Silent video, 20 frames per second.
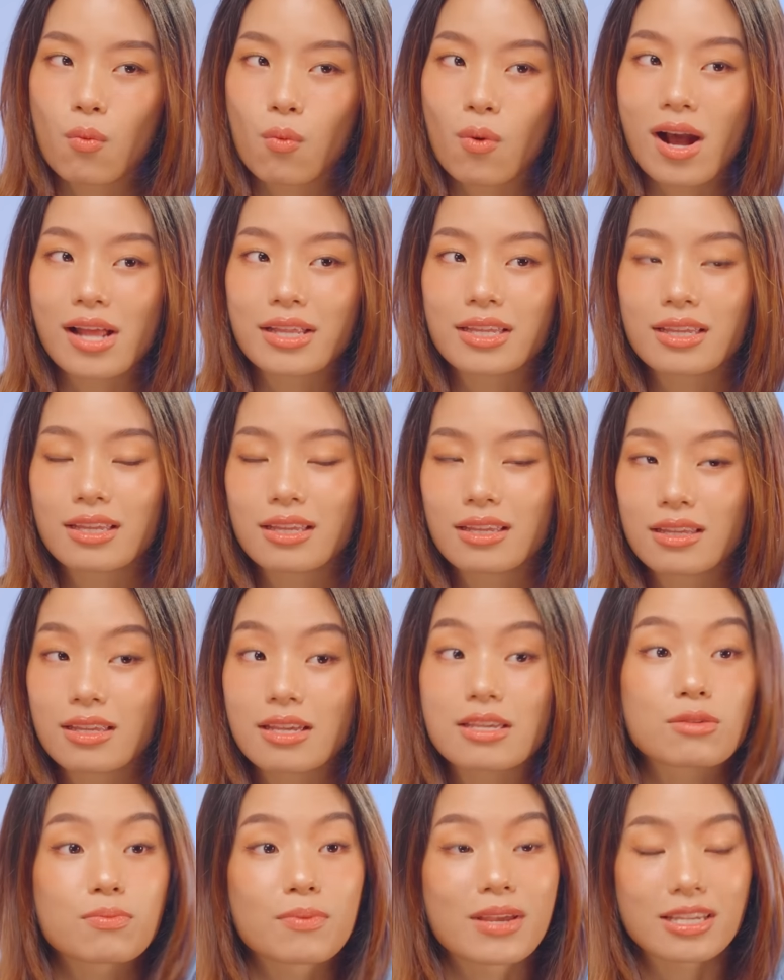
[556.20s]
what
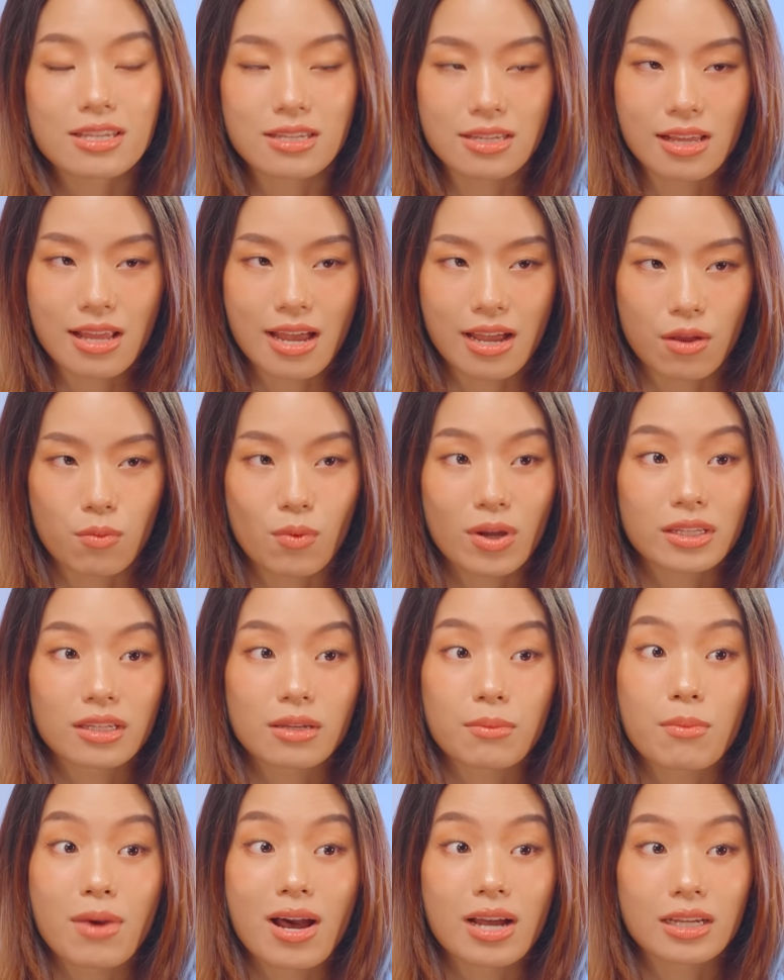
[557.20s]
the space is like, what
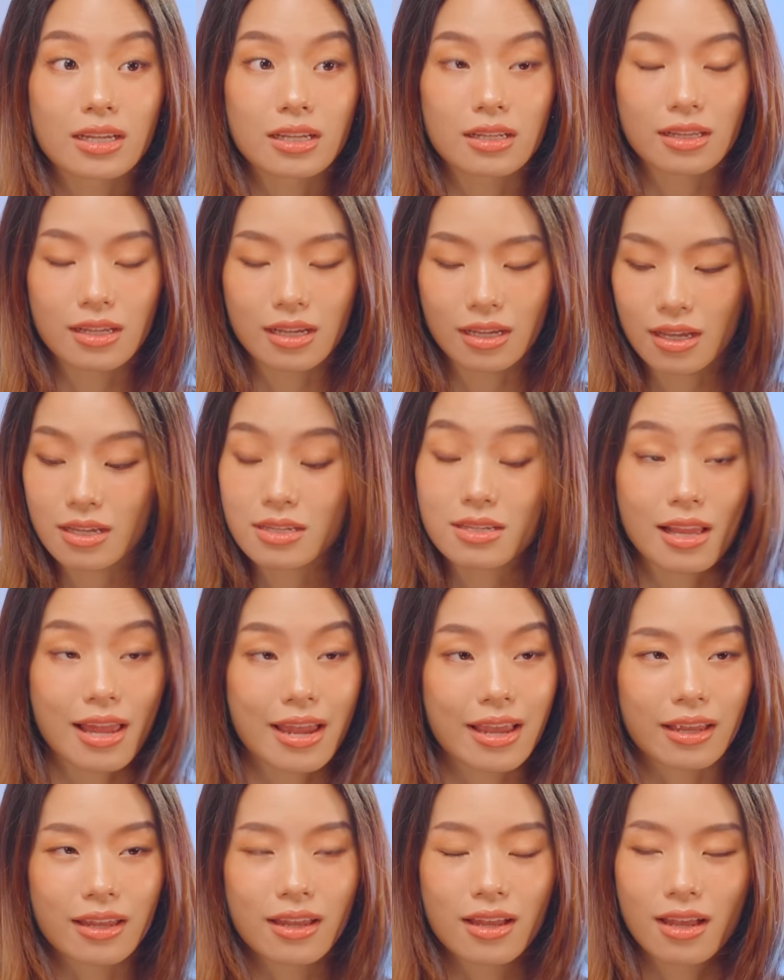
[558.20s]
the market is
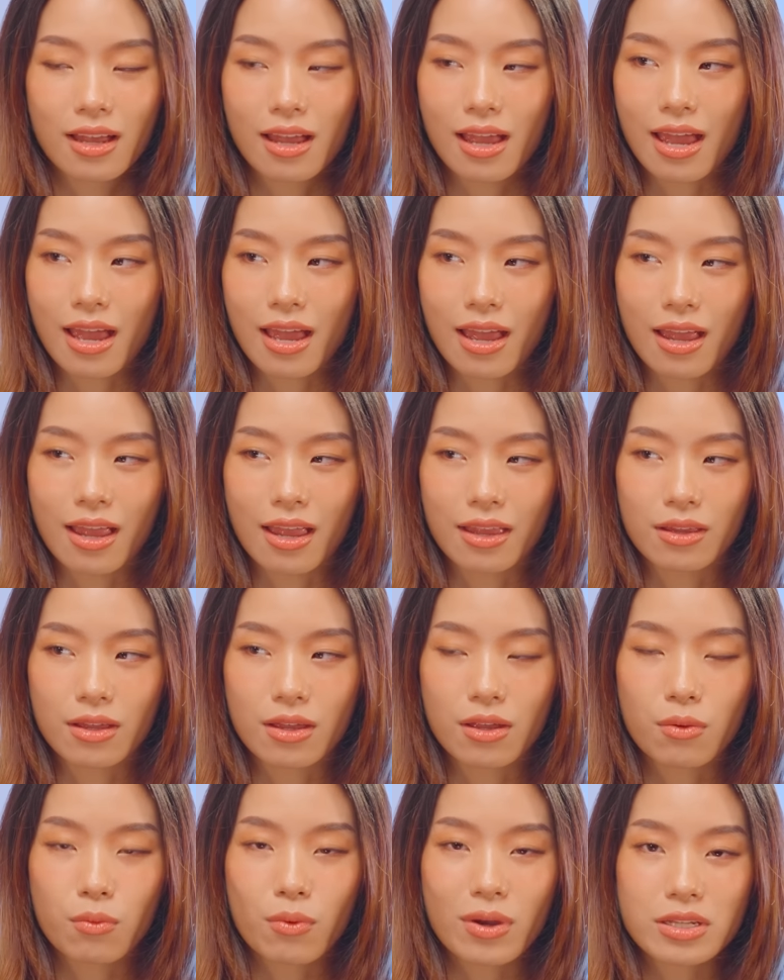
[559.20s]
like, and
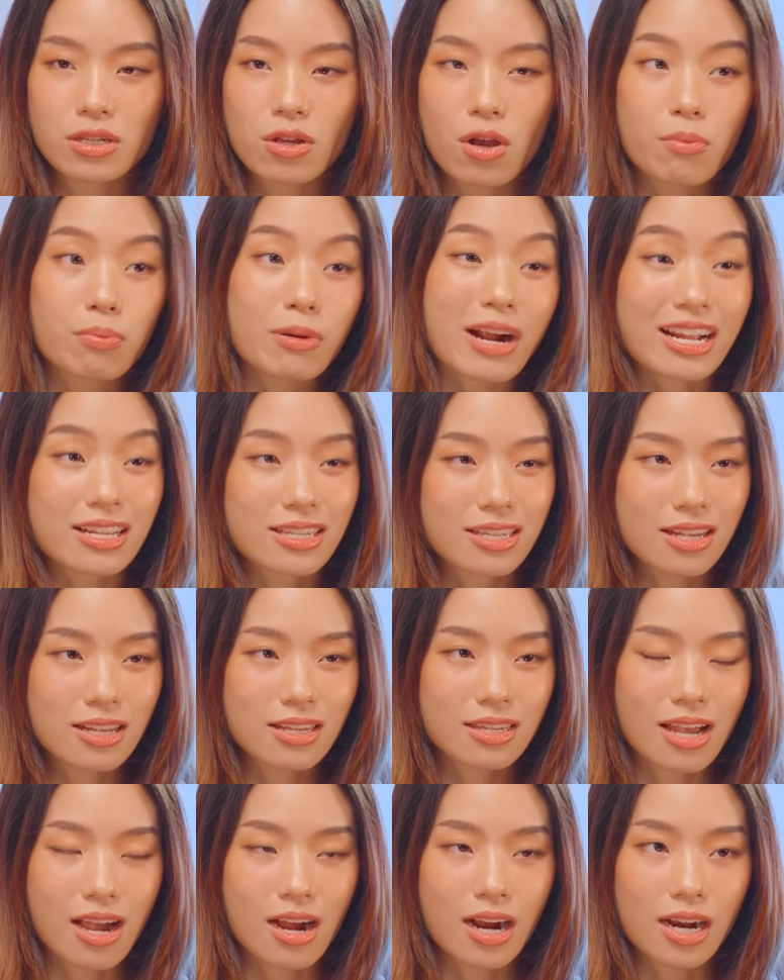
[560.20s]
what sort of
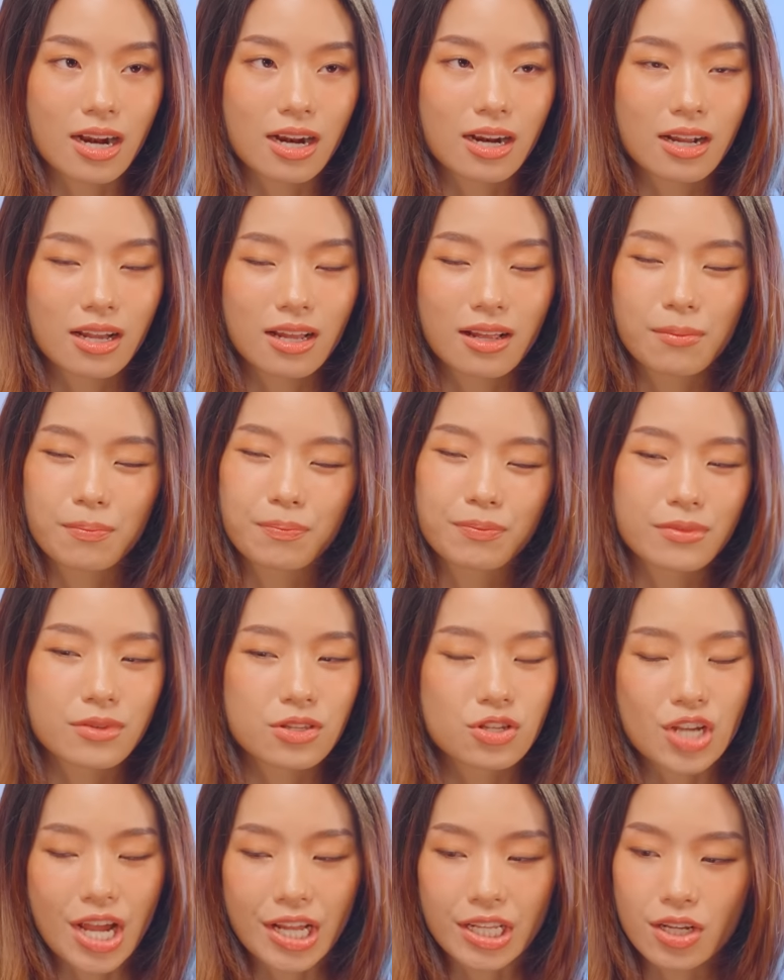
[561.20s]
prices are
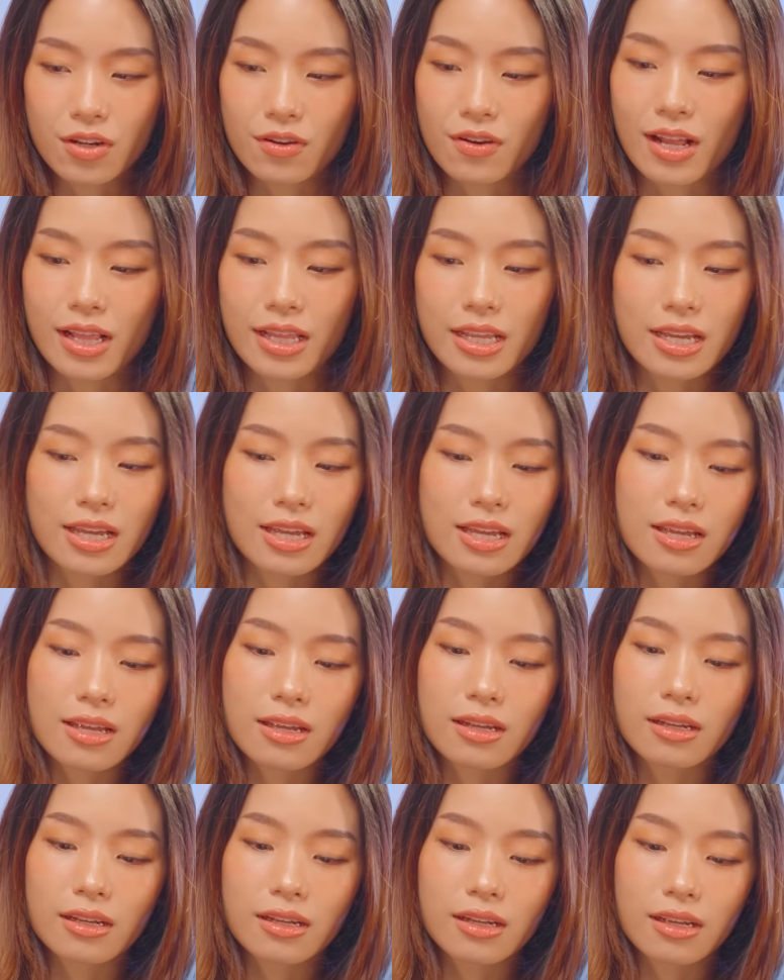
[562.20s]
generally
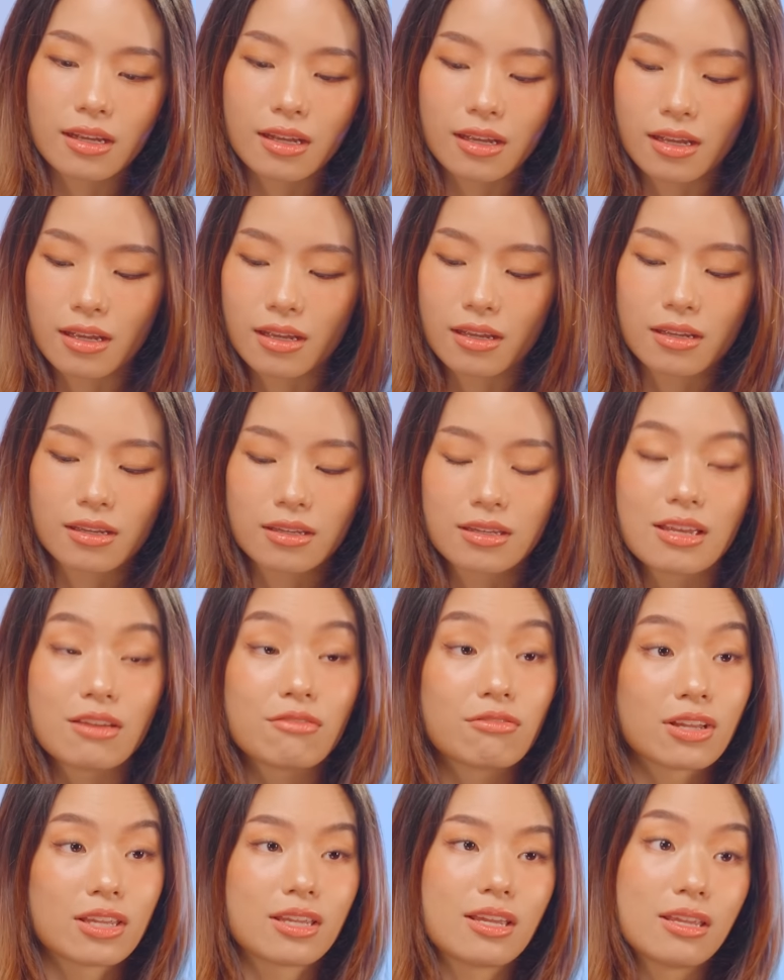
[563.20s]

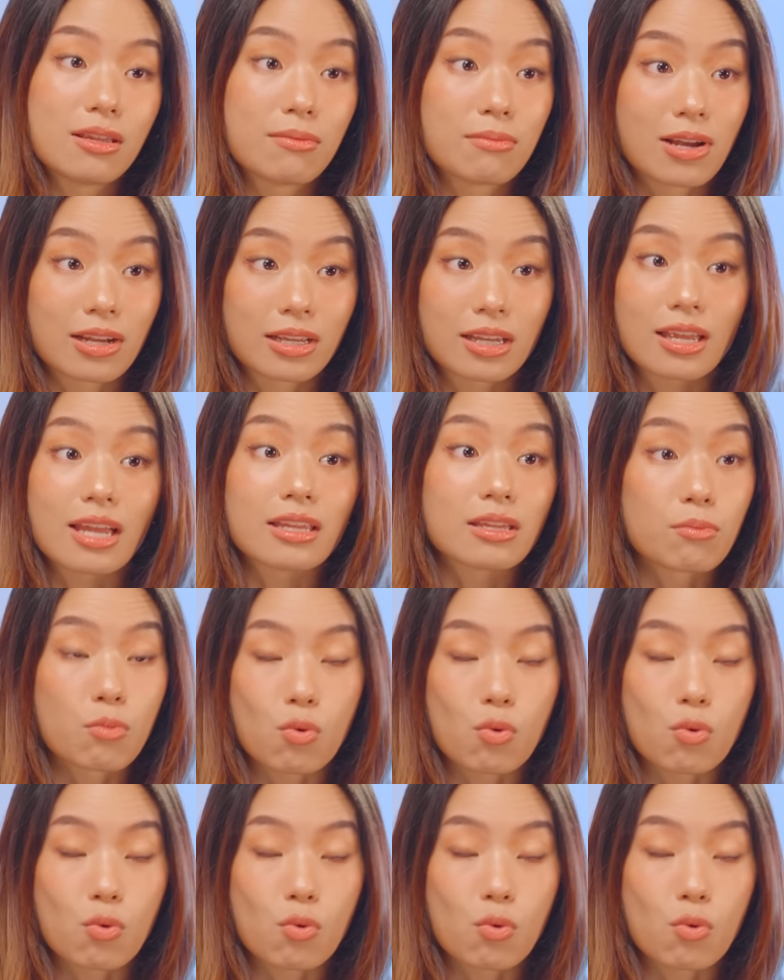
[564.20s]
given in the market at the